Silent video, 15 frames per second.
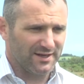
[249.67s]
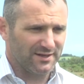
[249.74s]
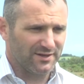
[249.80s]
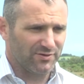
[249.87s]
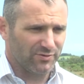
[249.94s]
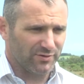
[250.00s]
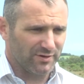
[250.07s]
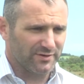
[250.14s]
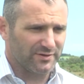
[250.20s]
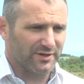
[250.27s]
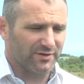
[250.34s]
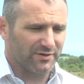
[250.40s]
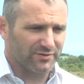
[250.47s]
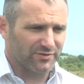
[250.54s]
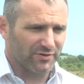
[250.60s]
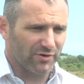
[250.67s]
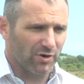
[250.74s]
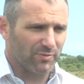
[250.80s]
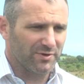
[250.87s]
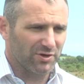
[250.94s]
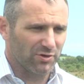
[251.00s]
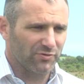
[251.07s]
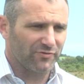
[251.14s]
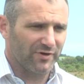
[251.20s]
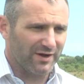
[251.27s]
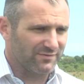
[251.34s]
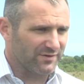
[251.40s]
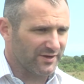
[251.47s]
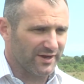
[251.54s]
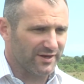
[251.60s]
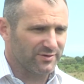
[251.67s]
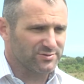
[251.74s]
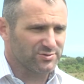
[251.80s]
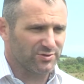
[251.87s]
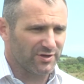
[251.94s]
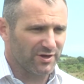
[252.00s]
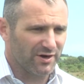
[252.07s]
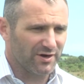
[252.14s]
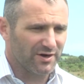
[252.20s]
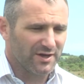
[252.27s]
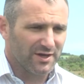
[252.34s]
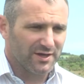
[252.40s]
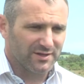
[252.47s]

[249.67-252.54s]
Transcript: You know, they're, they're normally good travelling anyway, so they are.